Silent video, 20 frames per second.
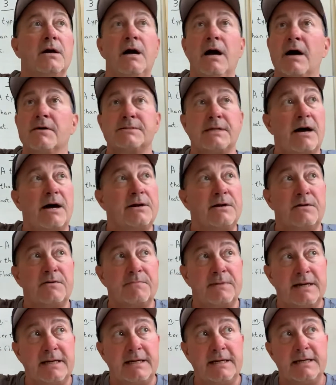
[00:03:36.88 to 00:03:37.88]
I was out here with
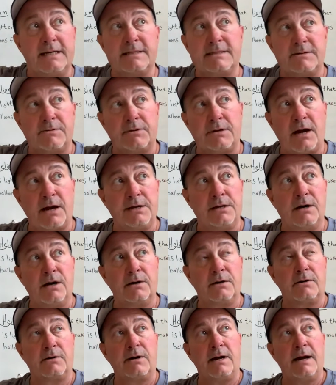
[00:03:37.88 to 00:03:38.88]
my kids. They were a lot
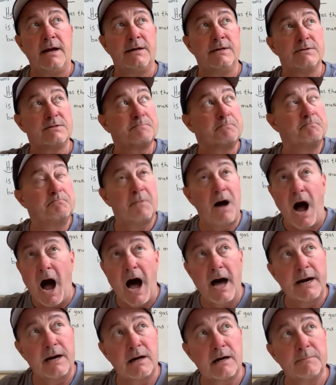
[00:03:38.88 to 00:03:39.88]
younger. And this
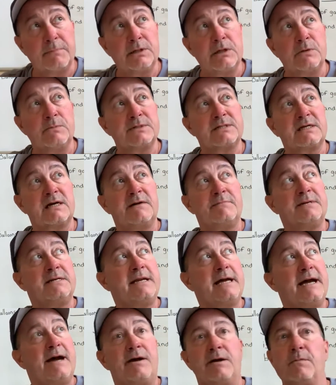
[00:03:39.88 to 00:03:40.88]
hot air balloon was coming
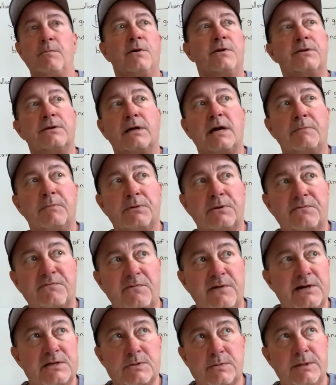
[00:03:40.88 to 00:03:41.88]
down. And a couple of their
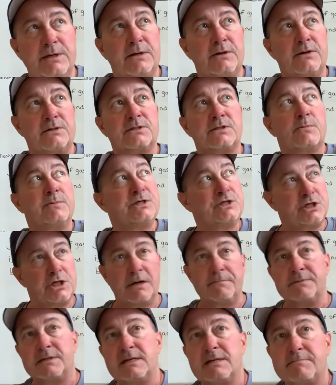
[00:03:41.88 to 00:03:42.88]
friends were here. So we
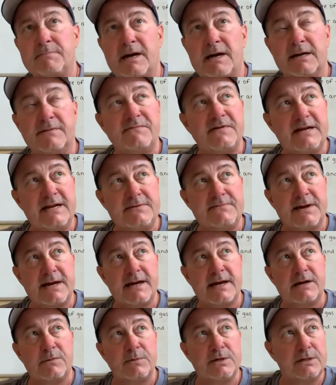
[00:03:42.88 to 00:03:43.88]
jumped into my
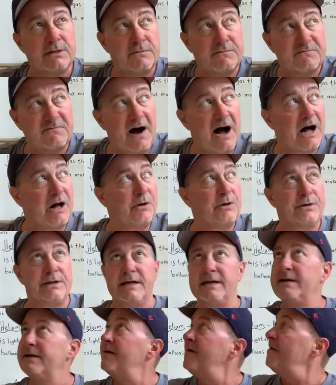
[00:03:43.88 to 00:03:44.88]
minivan and we followed
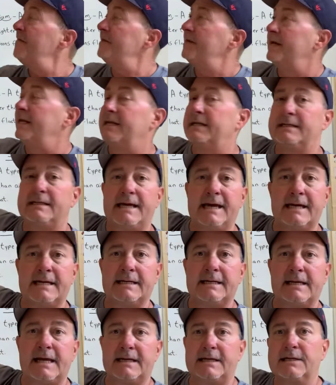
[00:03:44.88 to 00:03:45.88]
it. And it
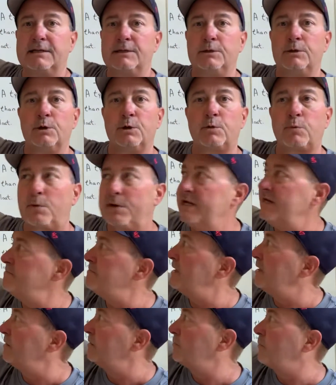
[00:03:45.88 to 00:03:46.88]
landed like in a little green
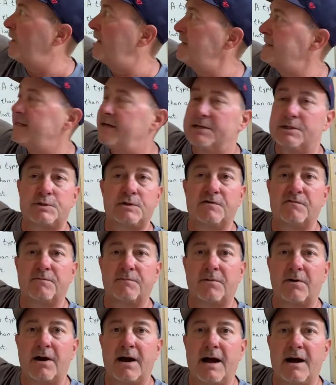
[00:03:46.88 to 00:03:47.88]
belt right down the street
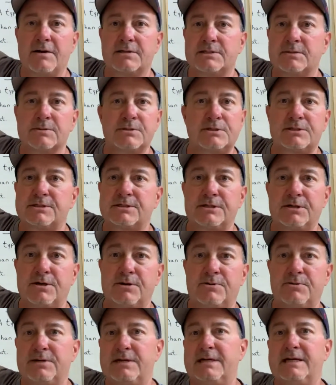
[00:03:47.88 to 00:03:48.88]
from our house. It was
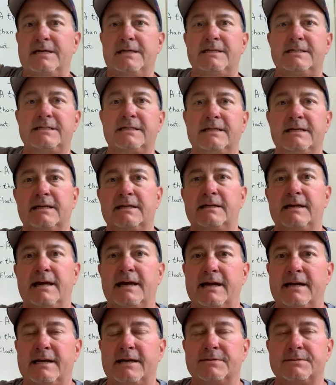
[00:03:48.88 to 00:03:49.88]
so neat seeing it
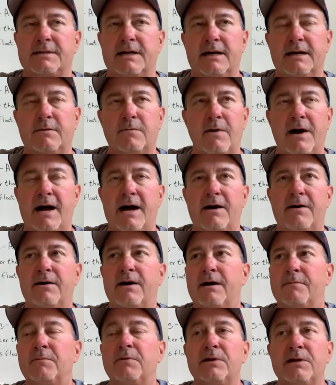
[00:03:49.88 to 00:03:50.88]
land. I was like,
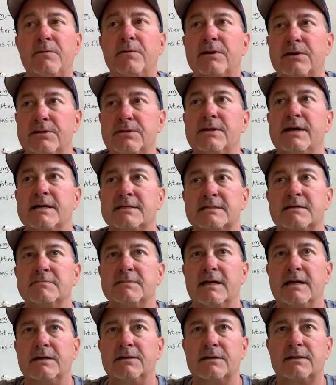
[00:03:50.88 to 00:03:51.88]
wow, I really want to do that
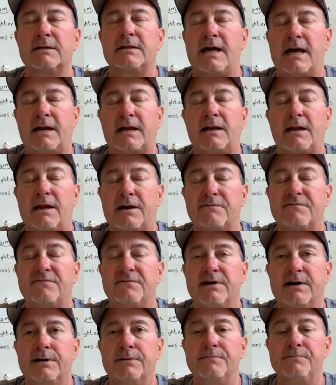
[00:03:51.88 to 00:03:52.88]
someday. It looked like a lot of
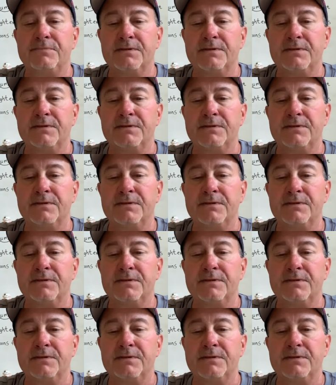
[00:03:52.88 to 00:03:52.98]
fun.